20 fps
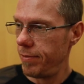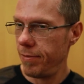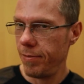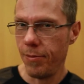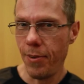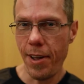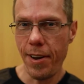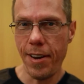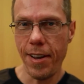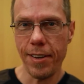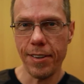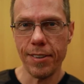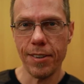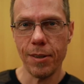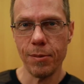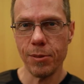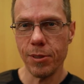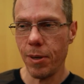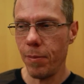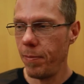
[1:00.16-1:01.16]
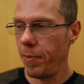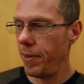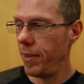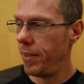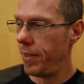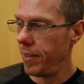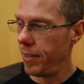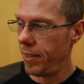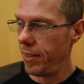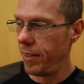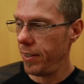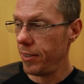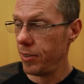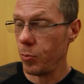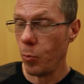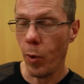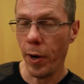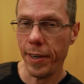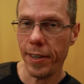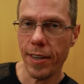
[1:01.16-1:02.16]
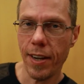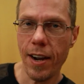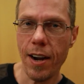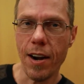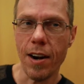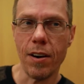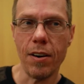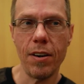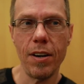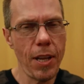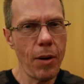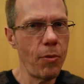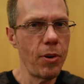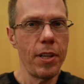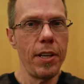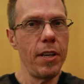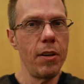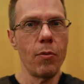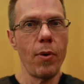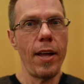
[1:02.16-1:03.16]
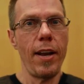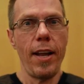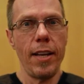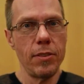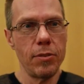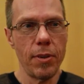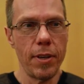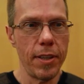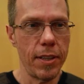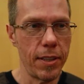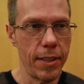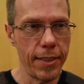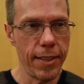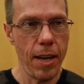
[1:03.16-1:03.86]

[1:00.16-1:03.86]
redhead comes up in this white car. Not really into redheads or anything like